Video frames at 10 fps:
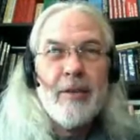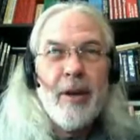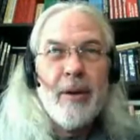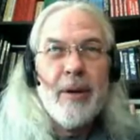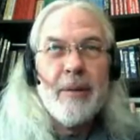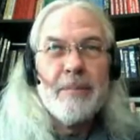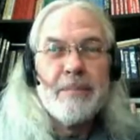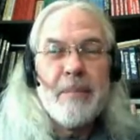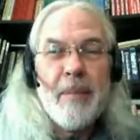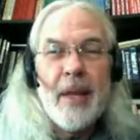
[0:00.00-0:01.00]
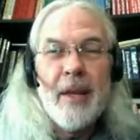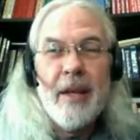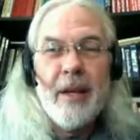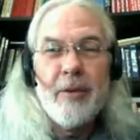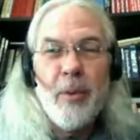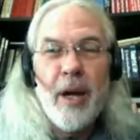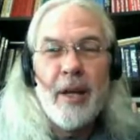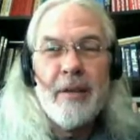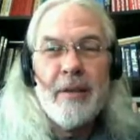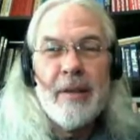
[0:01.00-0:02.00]
So, and that's
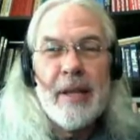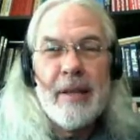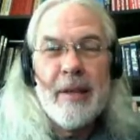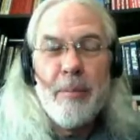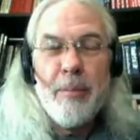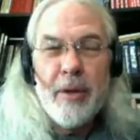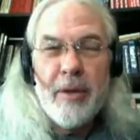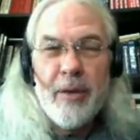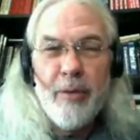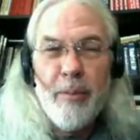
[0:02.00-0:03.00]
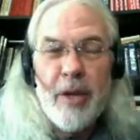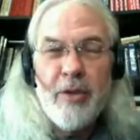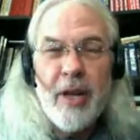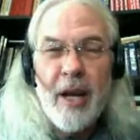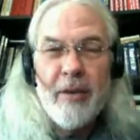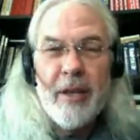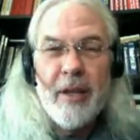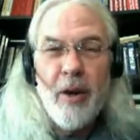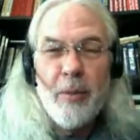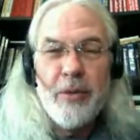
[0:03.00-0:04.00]
why I put this information out
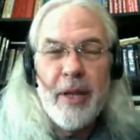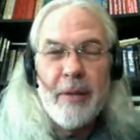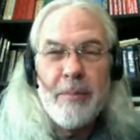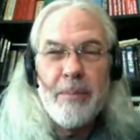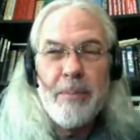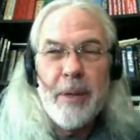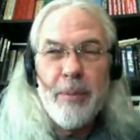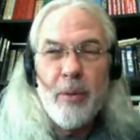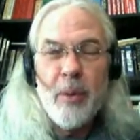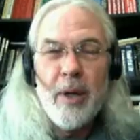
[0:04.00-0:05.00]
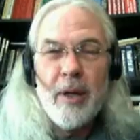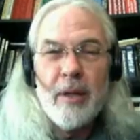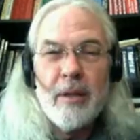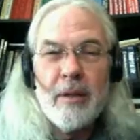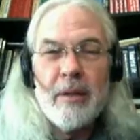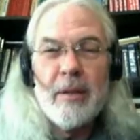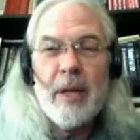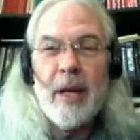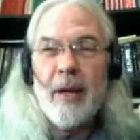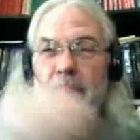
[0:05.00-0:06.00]
in the hopes that people will
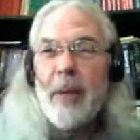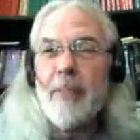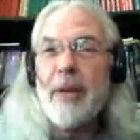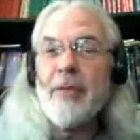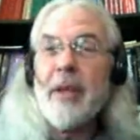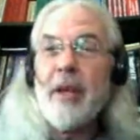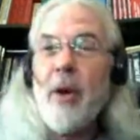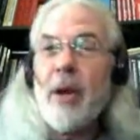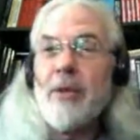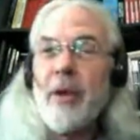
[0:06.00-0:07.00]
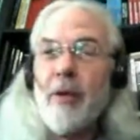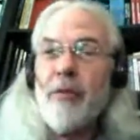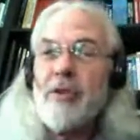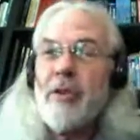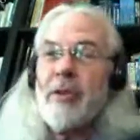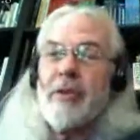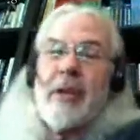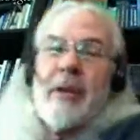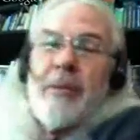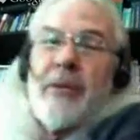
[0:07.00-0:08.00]
basically go out and start
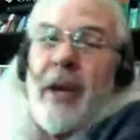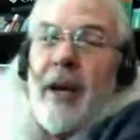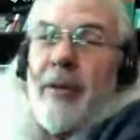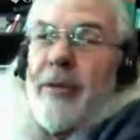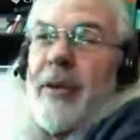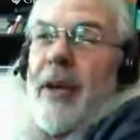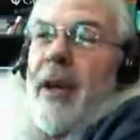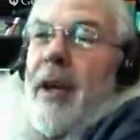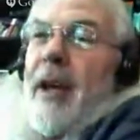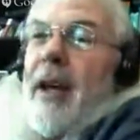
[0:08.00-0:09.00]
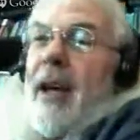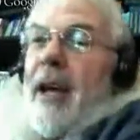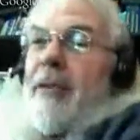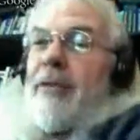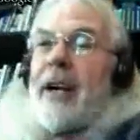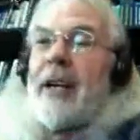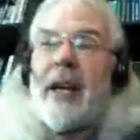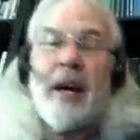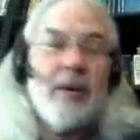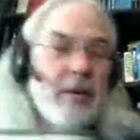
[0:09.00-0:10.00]
researching themselves and
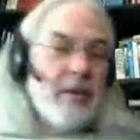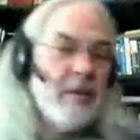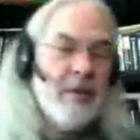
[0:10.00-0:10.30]
finding out